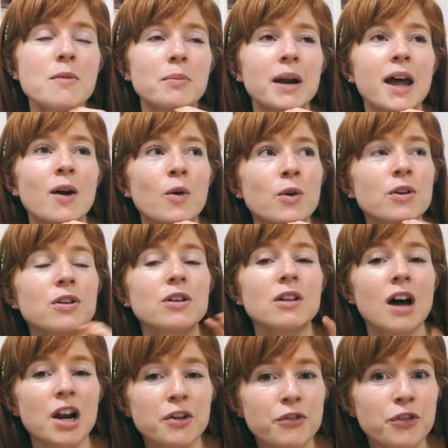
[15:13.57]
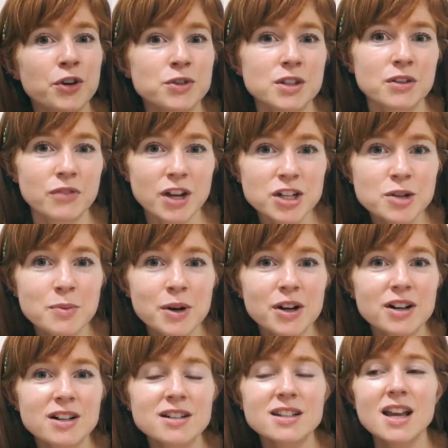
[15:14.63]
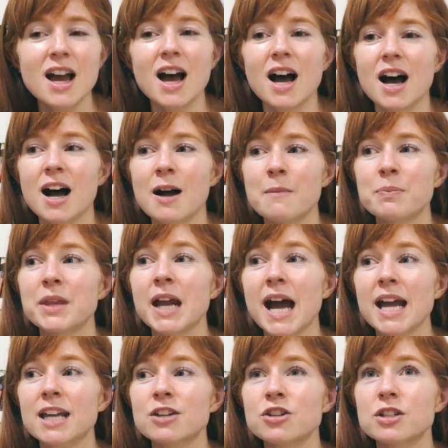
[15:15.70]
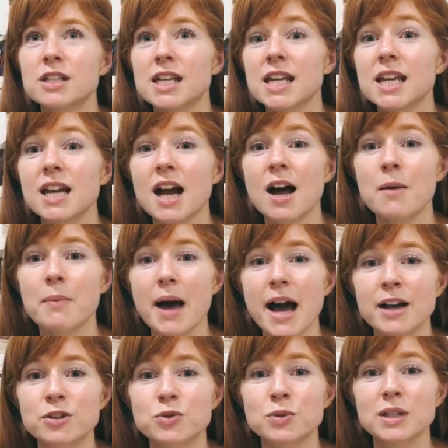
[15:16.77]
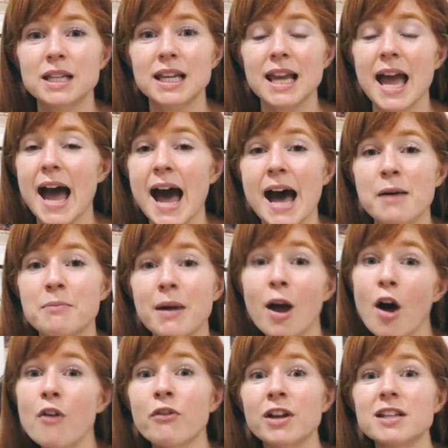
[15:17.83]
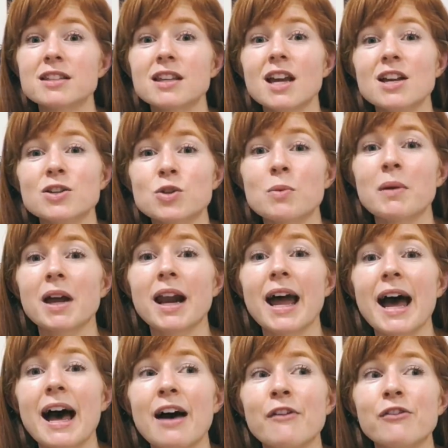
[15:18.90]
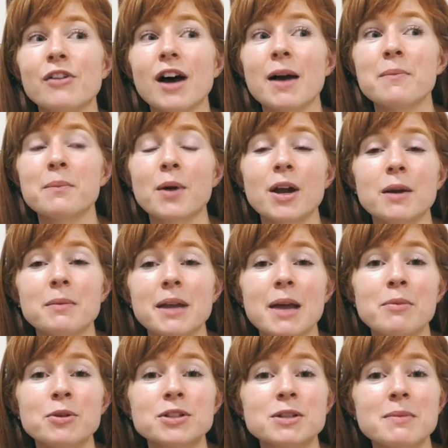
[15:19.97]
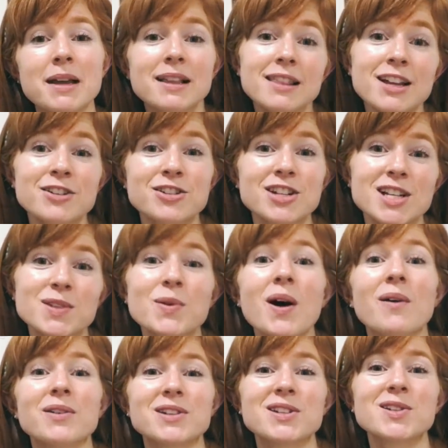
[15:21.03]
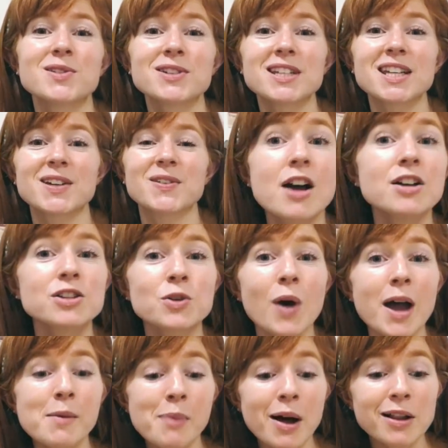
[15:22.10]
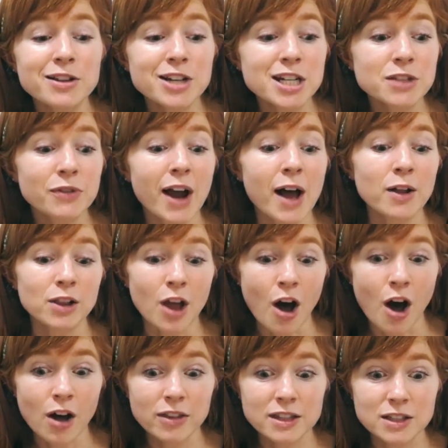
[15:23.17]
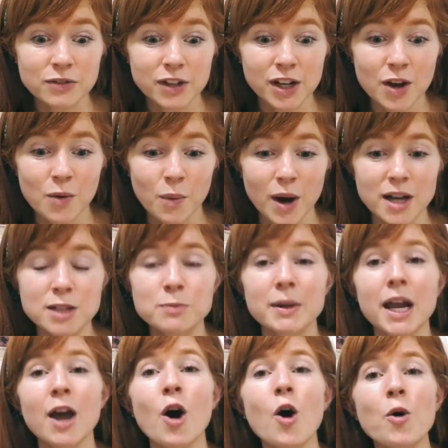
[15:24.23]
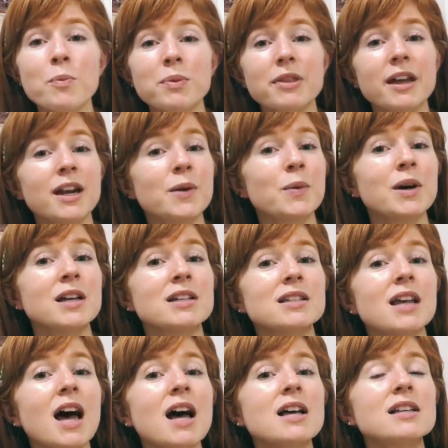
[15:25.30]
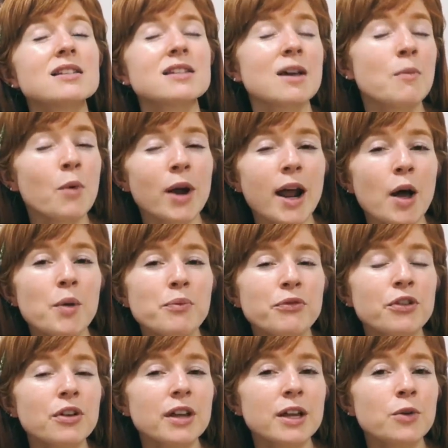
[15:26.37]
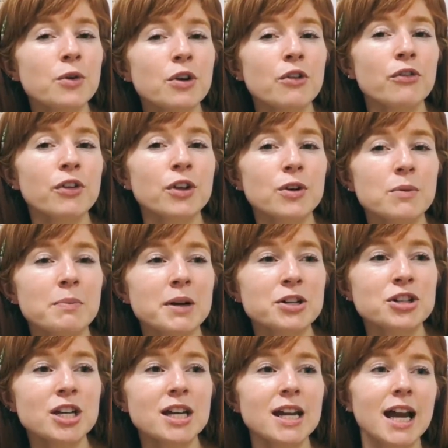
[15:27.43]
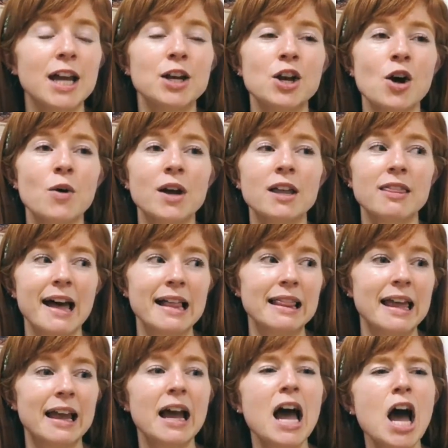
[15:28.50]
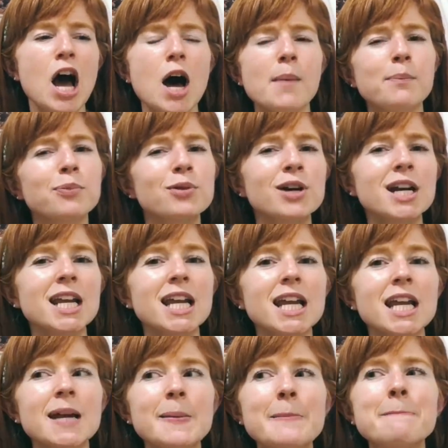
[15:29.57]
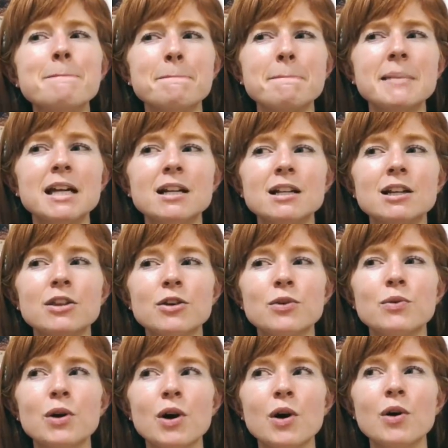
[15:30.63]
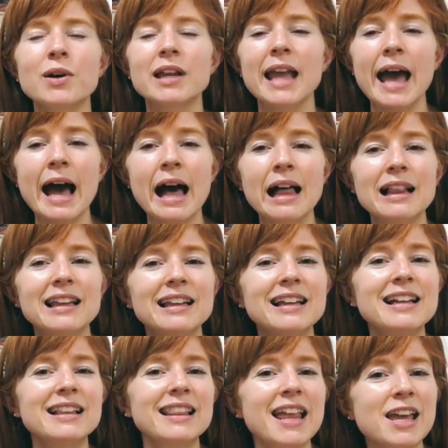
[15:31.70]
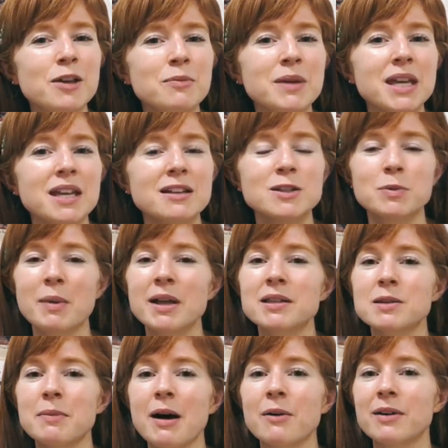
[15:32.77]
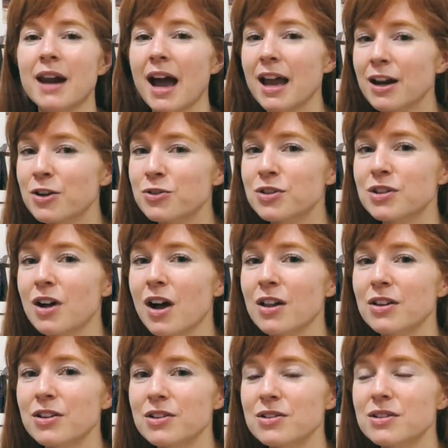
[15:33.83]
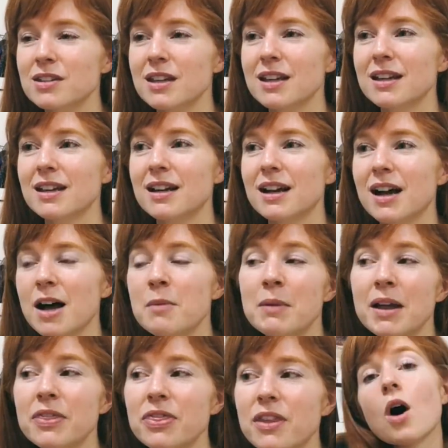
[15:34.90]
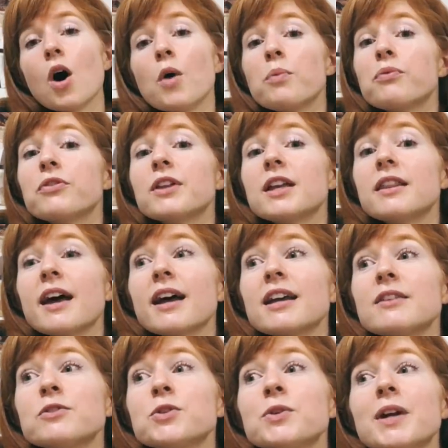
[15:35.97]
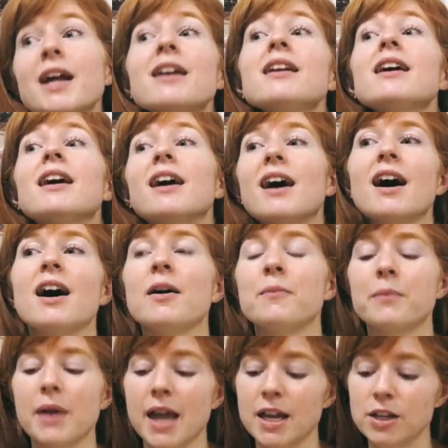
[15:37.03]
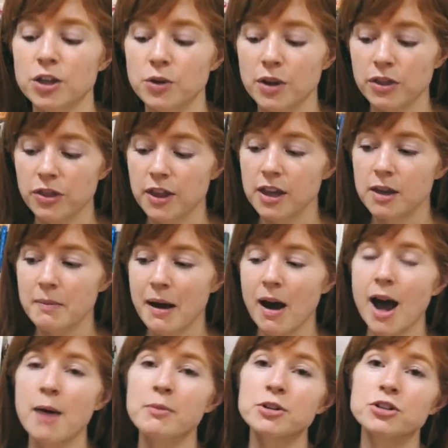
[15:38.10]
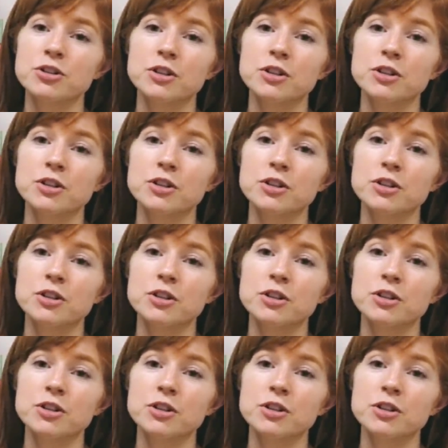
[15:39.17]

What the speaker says: but I ordered a lot of frozen veggie burgers that I can just heat up actually at my office. So I'm gonna be able to make lunch as well, which is really cool. So I apologize for how long this video was, but I hope that it was somewhat helpful in order for you to budget, and knowing that like a pretty middle of the road gal like me spends about $900 a month. Hopefully that gives you an idea, and you can think about how much